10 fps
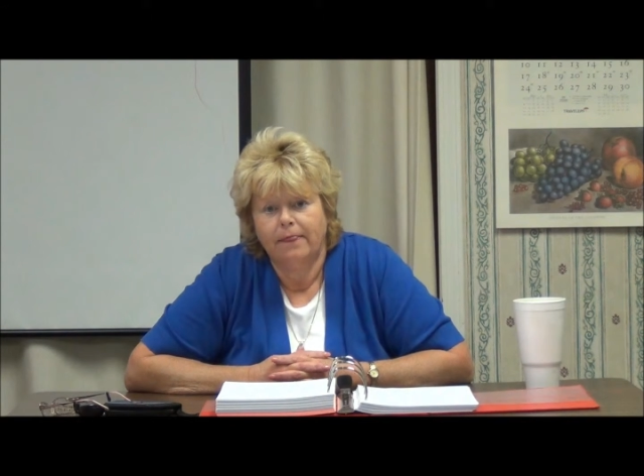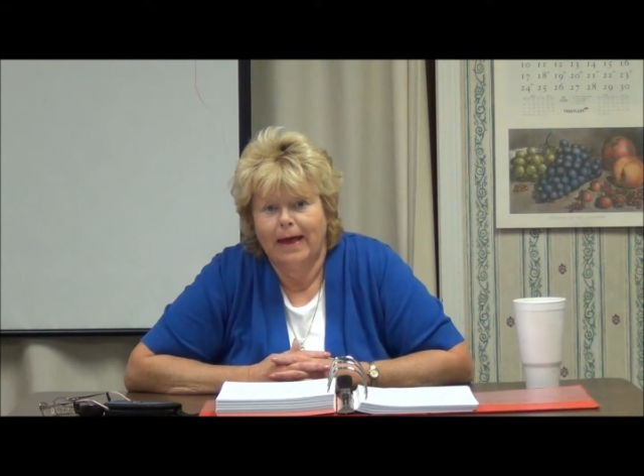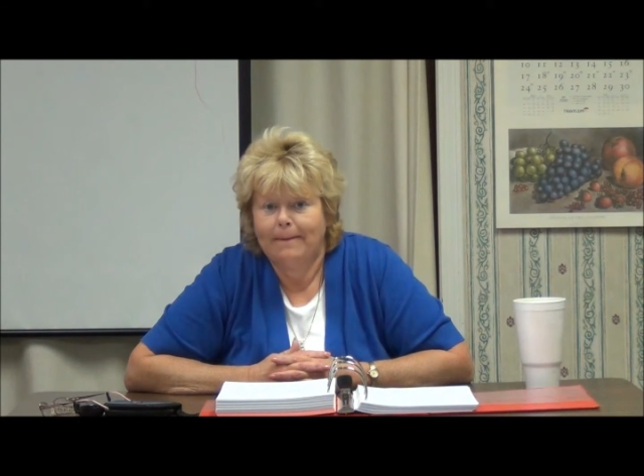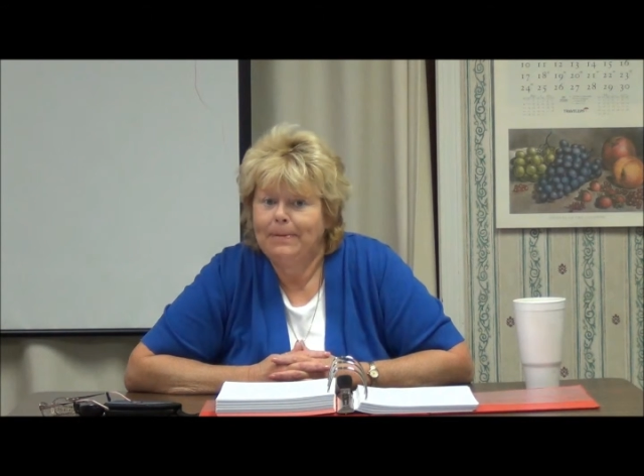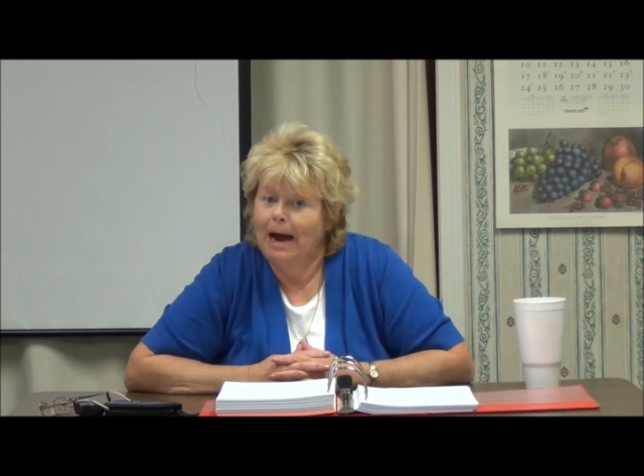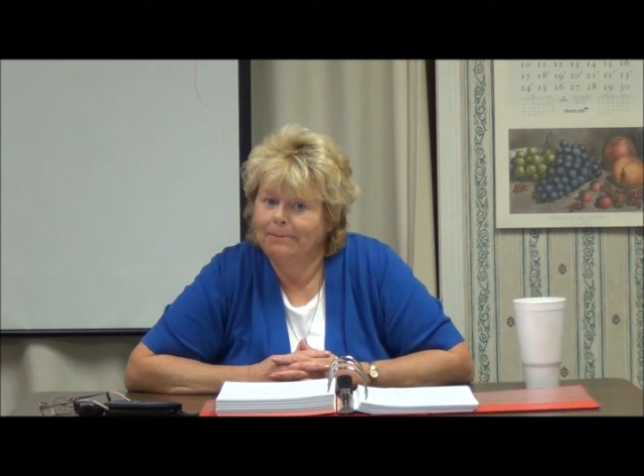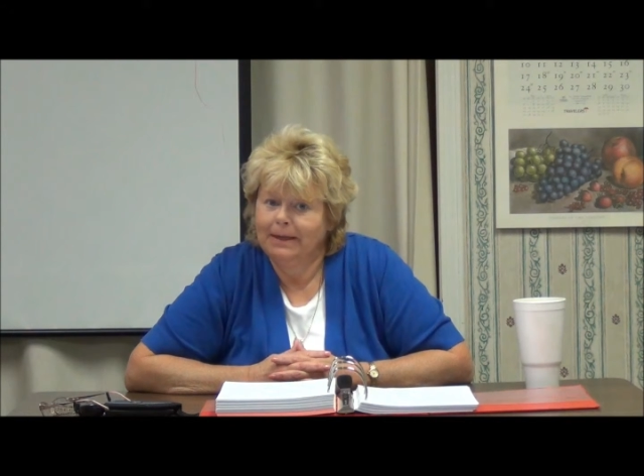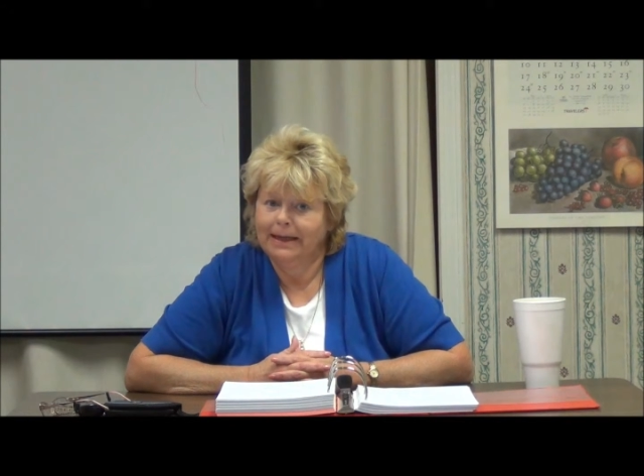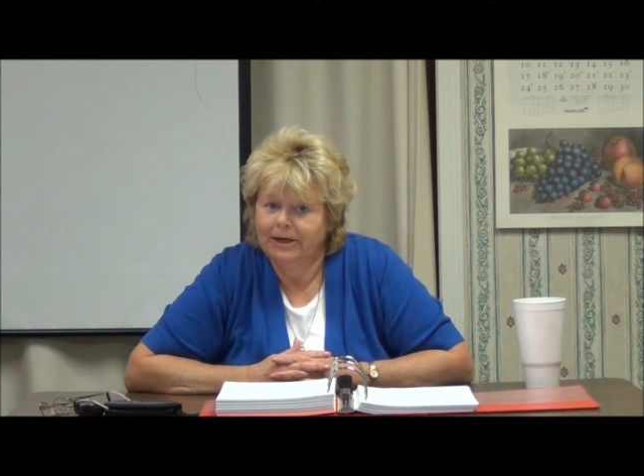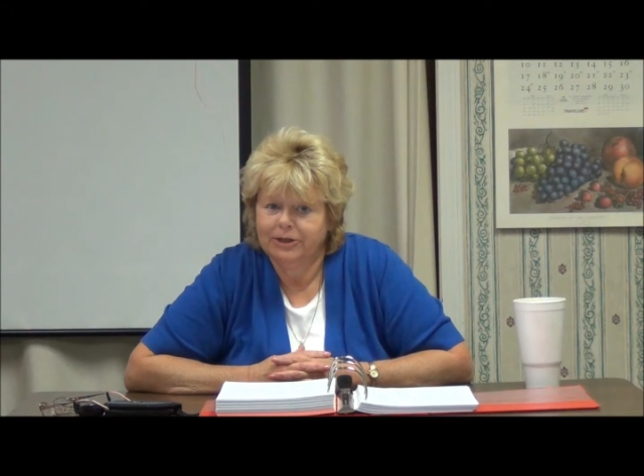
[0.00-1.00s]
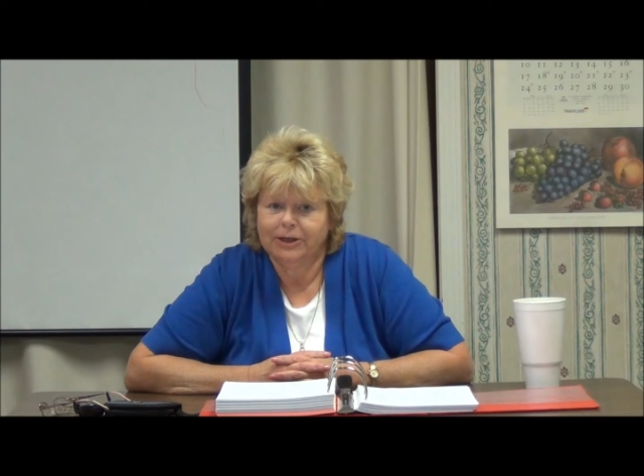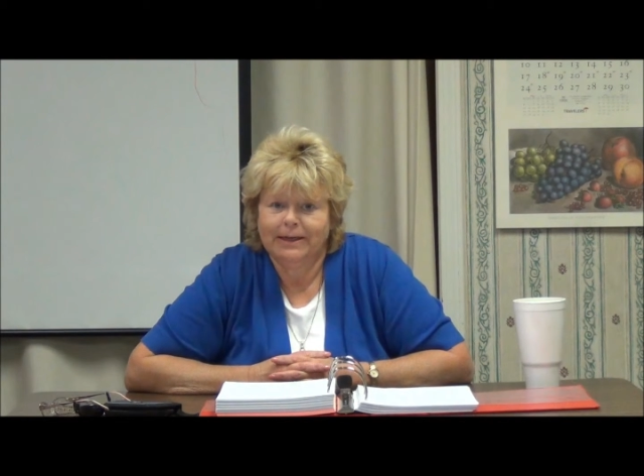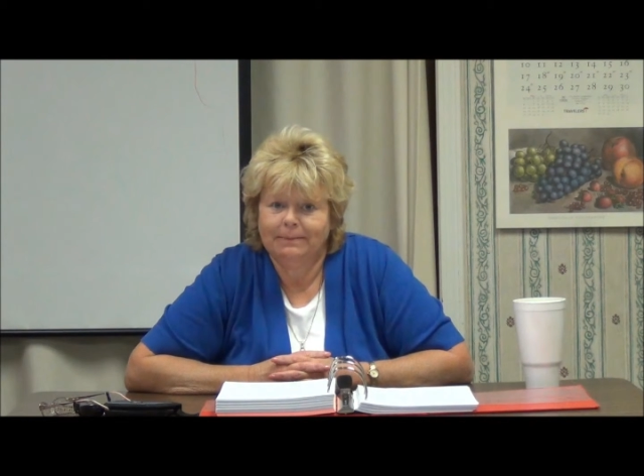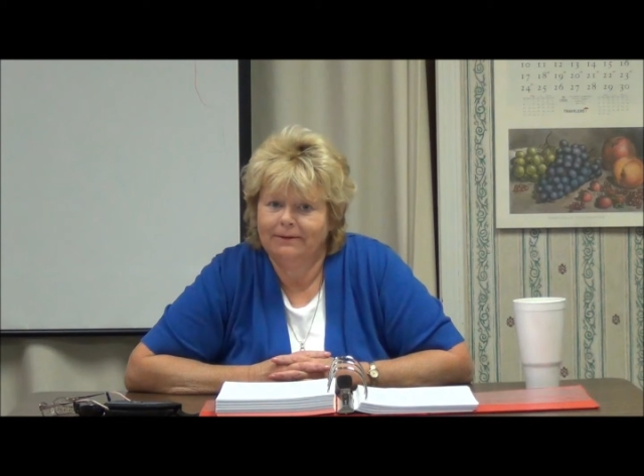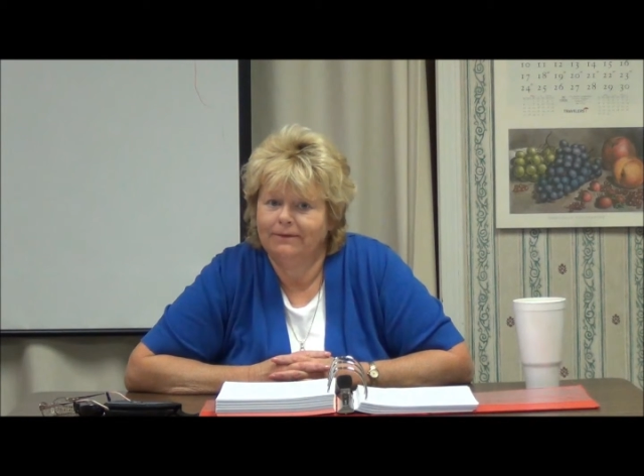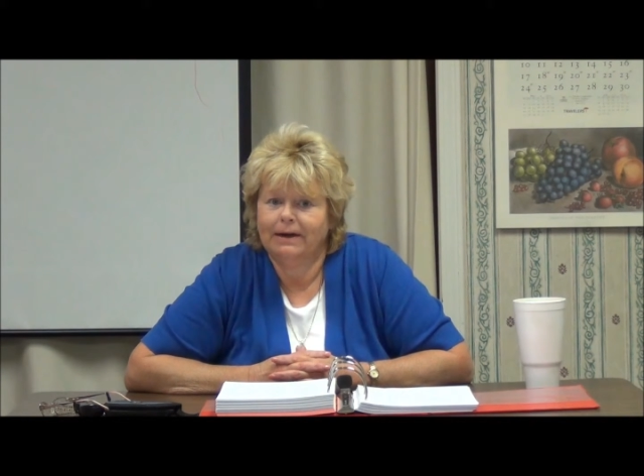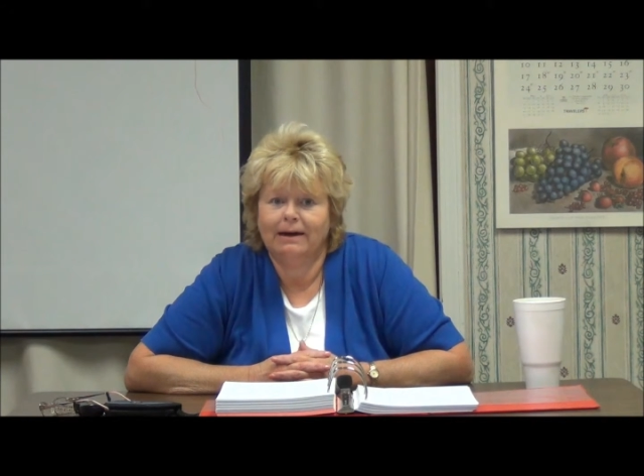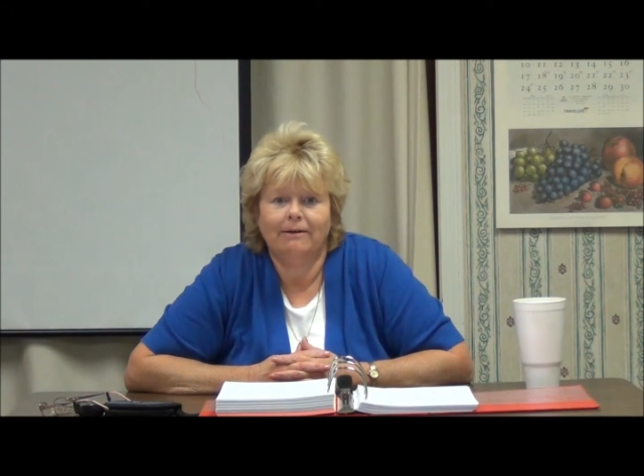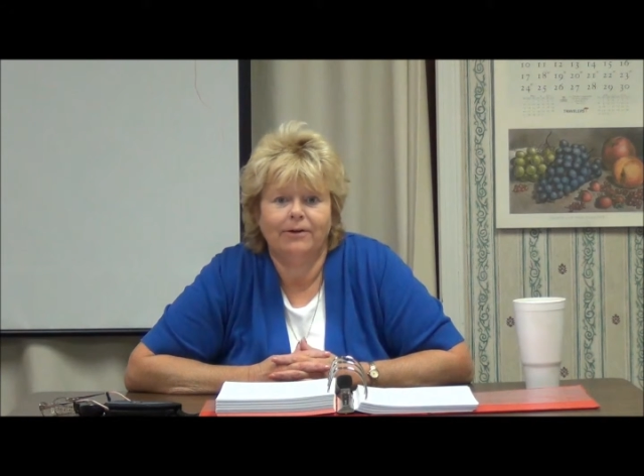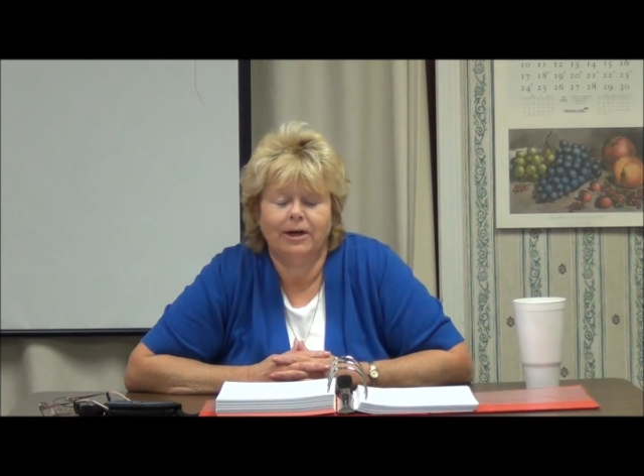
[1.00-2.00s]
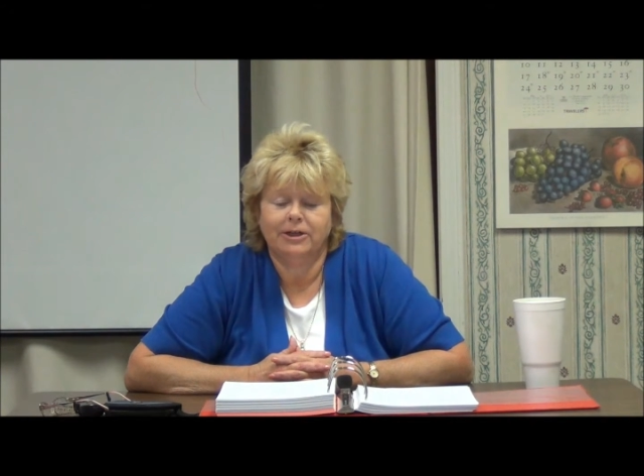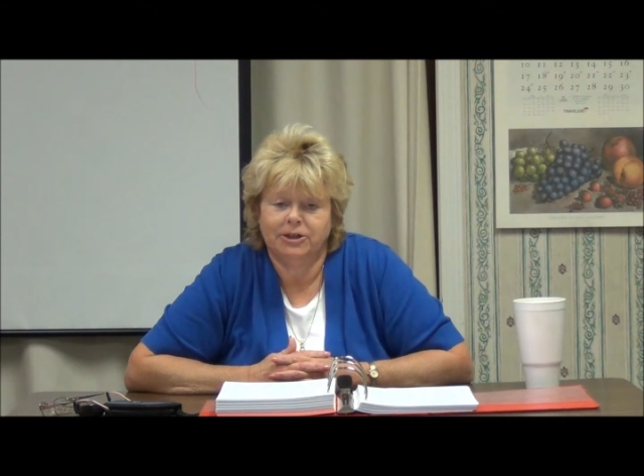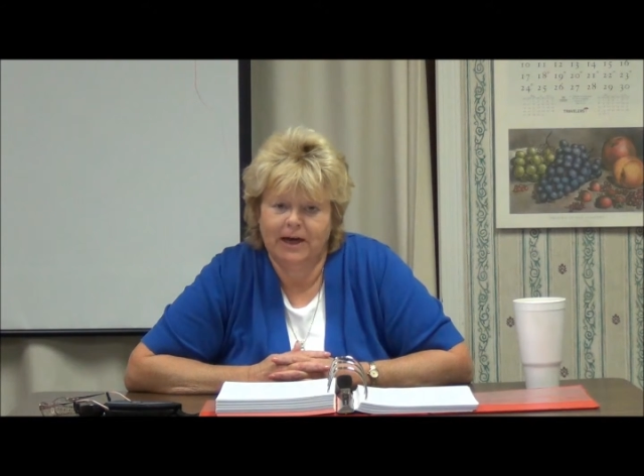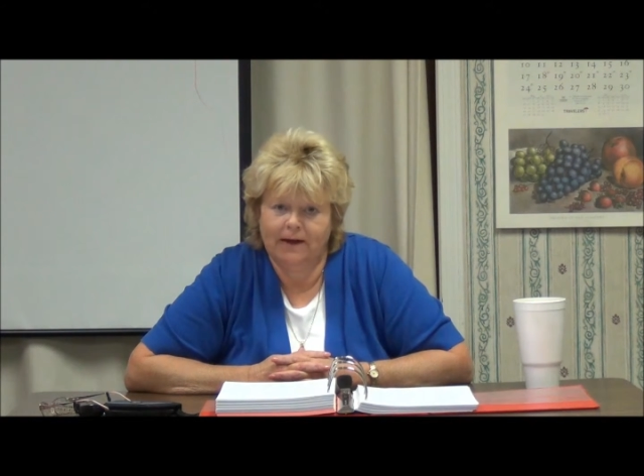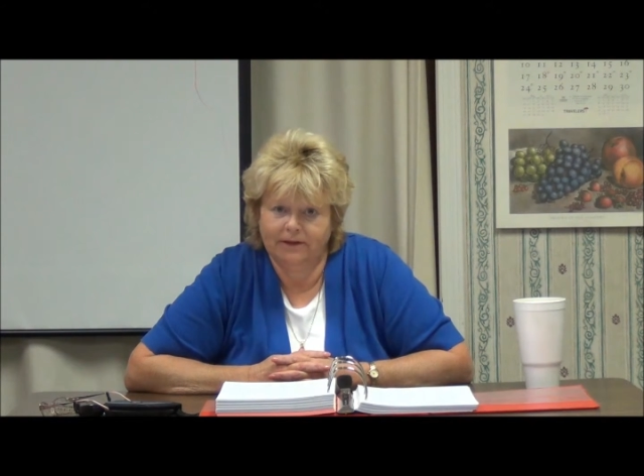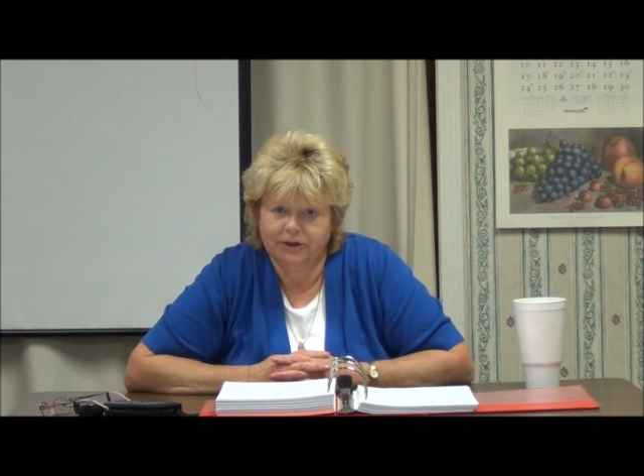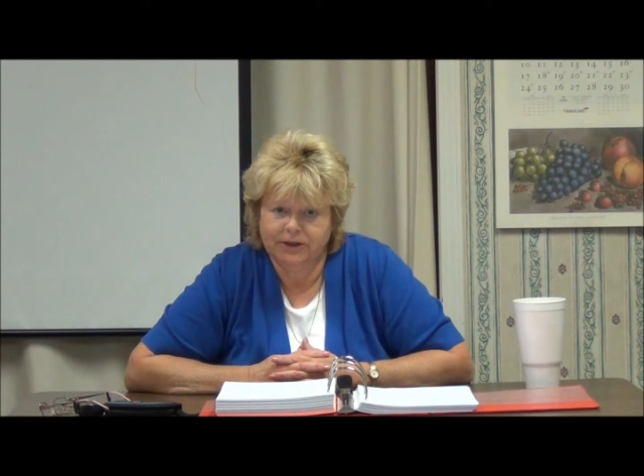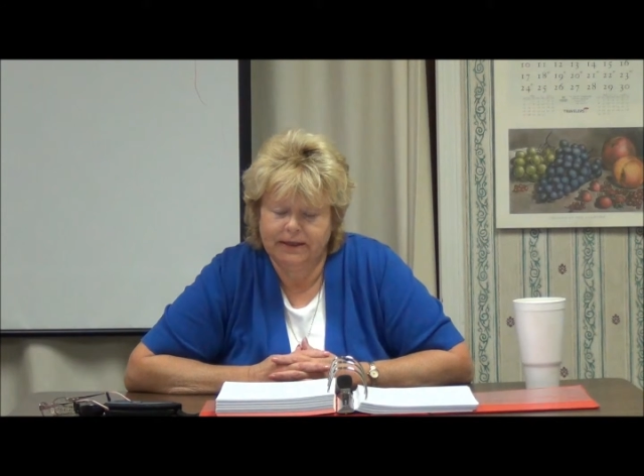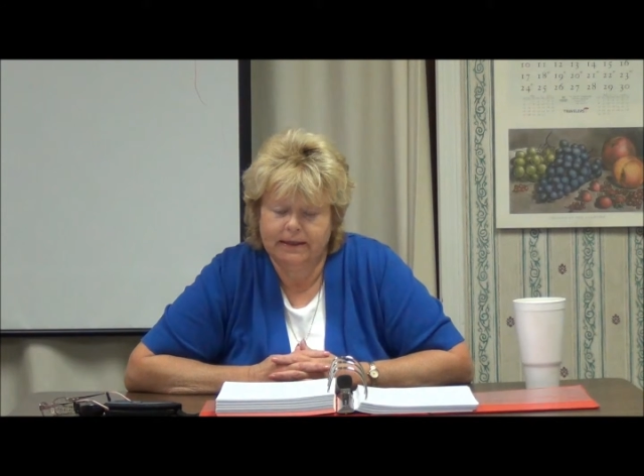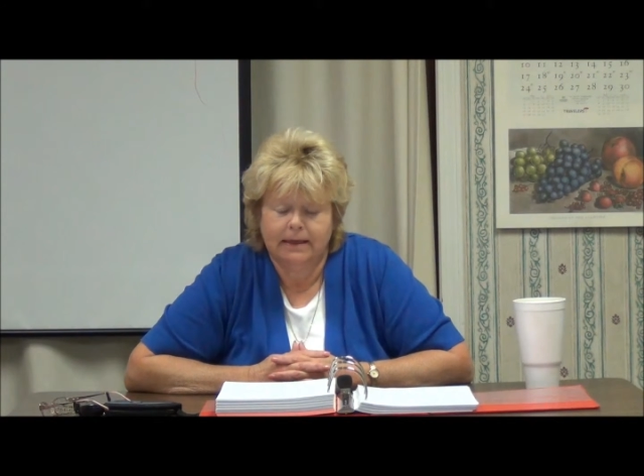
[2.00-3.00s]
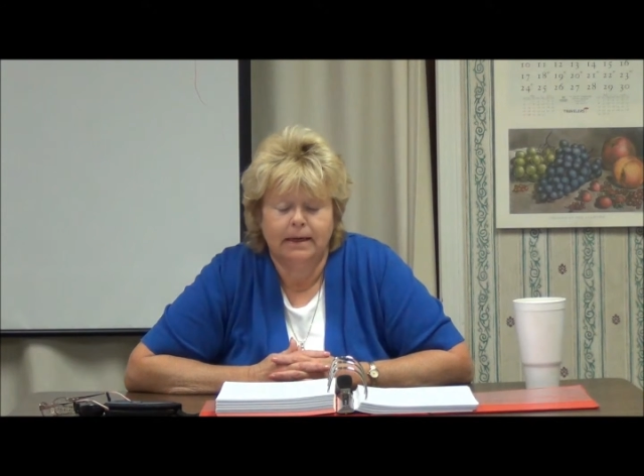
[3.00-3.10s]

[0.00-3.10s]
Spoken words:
That population can be very, very challenging,